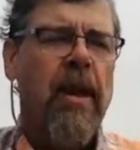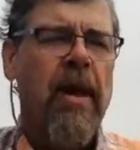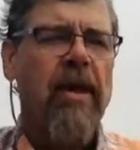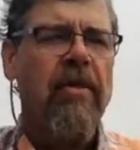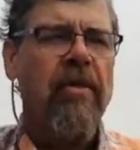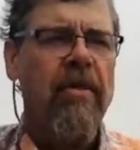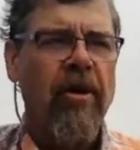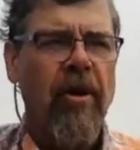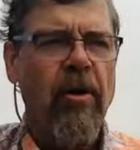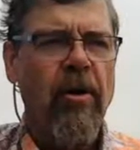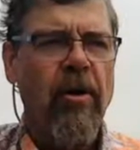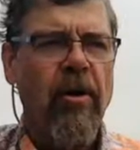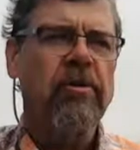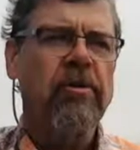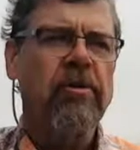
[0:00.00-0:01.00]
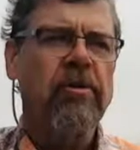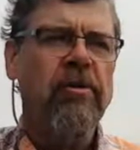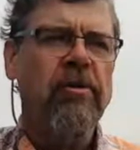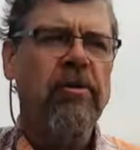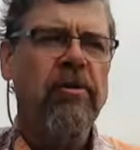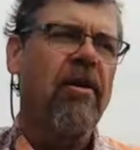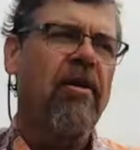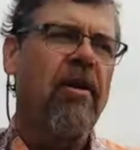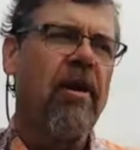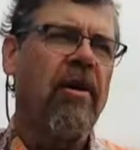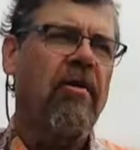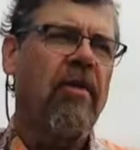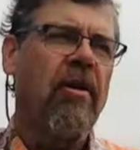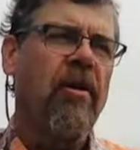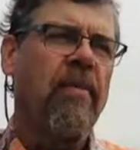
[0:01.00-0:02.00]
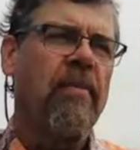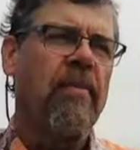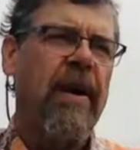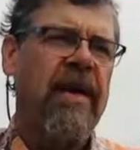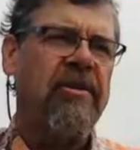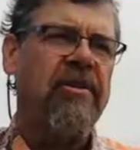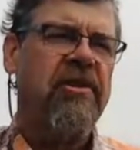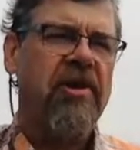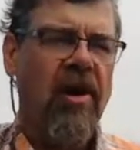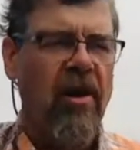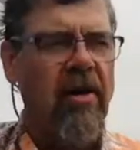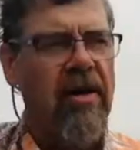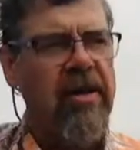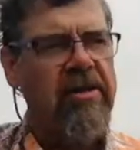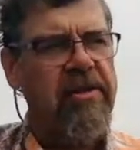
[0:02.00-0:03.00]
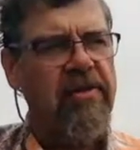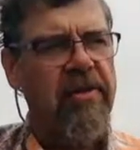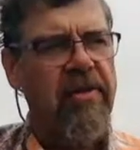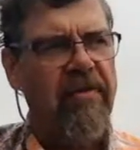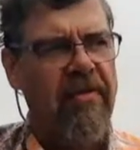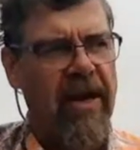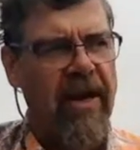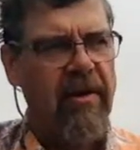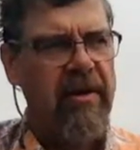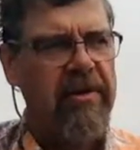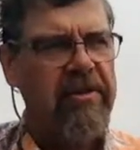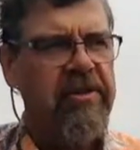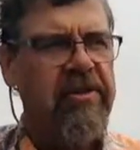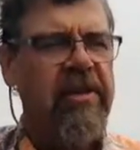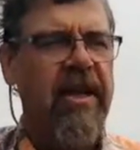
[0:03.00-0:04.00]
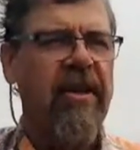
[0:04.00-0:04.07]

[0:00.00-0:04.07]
And those are the best targets for the virus.